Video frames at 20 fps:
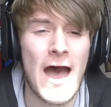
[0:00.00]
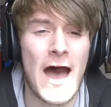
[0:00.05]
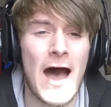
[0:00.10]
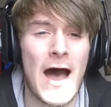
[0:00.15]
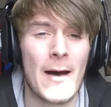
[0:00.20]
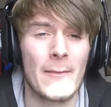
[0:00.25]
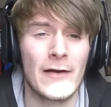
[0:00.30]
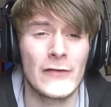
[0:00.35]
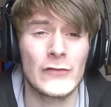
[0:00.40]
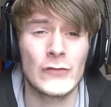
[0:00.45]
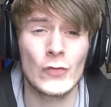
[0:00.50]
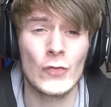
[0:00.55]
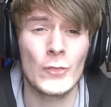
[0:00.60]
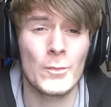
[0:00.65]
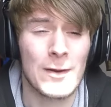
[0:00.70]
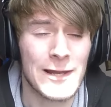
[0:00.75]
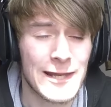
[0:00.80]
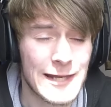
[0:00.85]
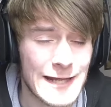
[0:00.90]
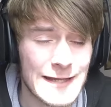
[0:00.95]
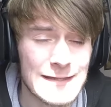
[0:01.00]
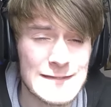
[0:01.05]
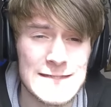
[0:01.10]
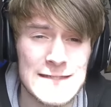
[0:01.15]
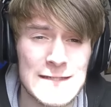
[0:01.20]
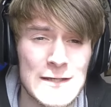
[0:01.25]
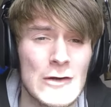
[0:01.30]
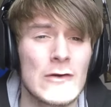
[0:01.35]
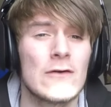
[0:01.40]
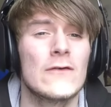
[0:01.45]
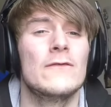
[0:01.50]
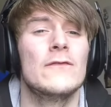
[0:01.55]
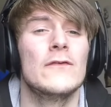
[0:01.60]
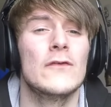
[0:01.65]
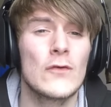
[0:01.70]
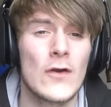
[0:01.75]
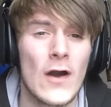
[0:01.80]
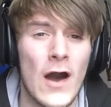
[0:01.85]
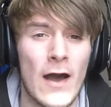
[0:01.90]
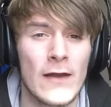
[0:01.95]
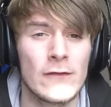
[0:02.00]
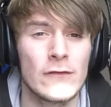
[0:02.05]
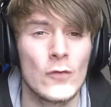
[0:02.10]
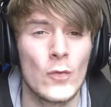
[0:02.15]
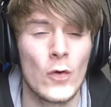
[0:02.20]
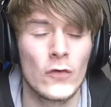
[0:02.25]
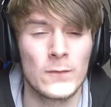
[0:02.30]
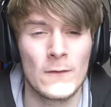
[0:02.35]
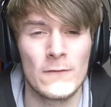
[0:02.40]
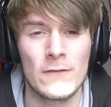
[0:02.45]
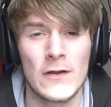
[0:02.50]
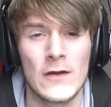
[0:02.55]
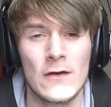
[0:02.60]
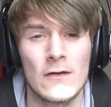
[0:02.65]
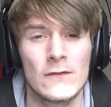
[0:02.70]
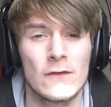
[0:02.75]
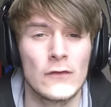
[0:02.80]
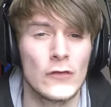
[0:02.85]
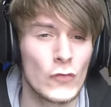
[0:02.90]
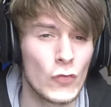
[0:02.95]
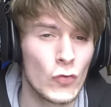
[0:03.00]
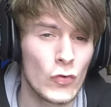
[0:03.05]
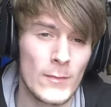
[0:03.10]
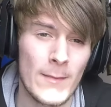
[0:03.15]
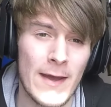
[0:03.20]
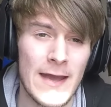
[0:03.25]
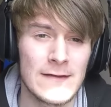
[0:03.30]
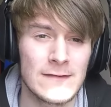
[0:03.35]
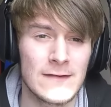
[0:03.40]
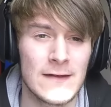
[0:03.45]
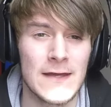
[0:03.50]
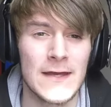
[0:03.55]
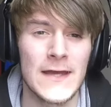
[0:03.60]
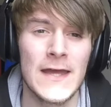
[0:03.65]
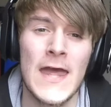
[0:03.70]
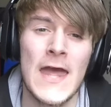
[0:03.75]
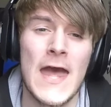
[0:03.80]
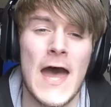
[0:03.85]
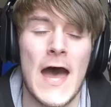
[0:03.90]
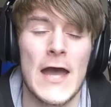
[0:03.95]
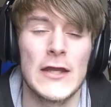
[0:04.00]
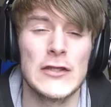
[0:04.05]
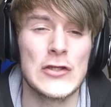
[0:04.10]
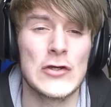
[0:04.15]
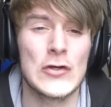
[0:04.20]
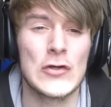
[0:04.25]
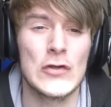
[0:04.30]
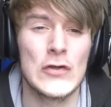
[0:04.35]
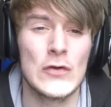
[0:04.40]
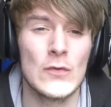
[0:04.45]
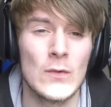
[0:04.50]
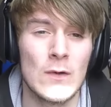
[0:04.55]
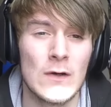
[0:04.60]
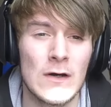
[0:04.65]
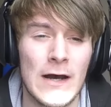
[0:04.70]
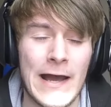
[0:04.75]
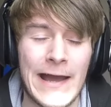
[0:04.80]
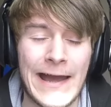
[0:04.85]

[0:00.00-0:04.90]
Um, I saw plenty of you guys who watch my videos and you're all amazing, uh, you know who you are.